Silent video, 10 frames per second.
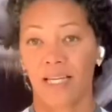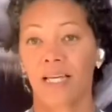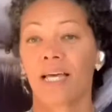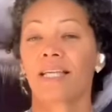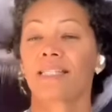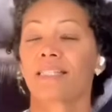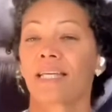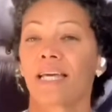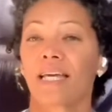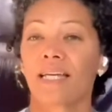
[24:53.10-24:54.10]

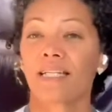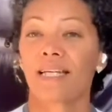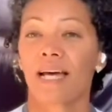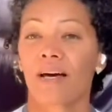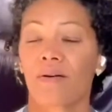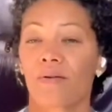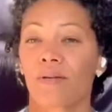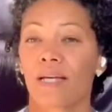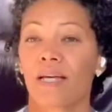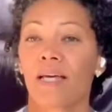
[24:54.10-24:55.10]
Staying down
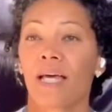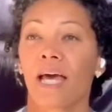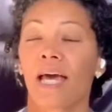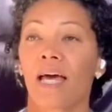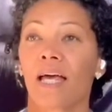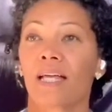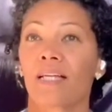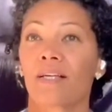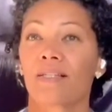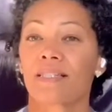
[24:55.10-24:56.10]
and
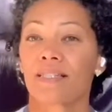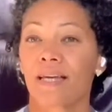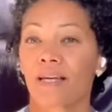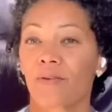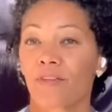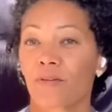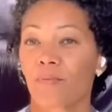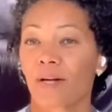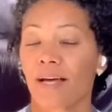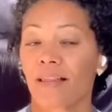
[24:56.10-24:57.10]
staying with your breath.